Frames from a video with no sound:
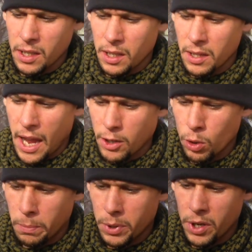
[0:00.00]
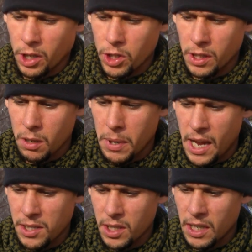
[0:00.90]
The actual production
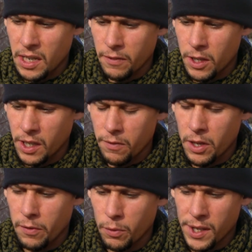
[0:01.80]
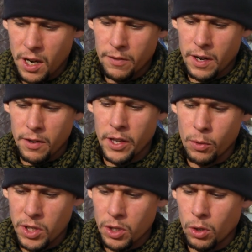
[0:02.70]
capacity and everything, even if we covered
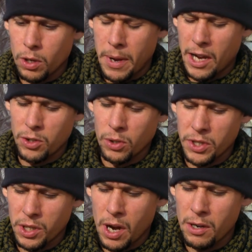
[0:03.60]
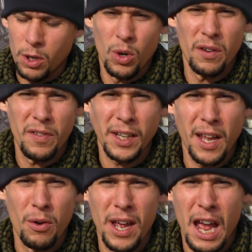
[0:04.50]
everything with solar modules, I don't know what
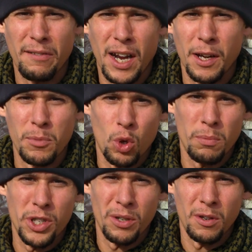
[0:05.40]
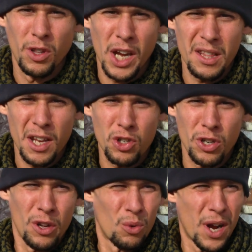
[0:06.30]
effect that would have on absorption of light that
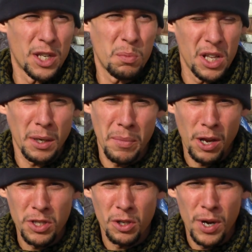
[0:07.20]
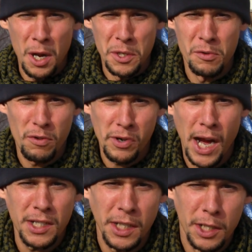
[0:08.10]
should otherwise be like bouncing around and
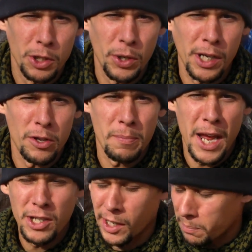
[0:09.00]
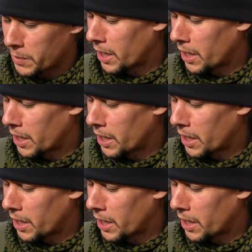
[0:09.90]
refracting and doing other magic.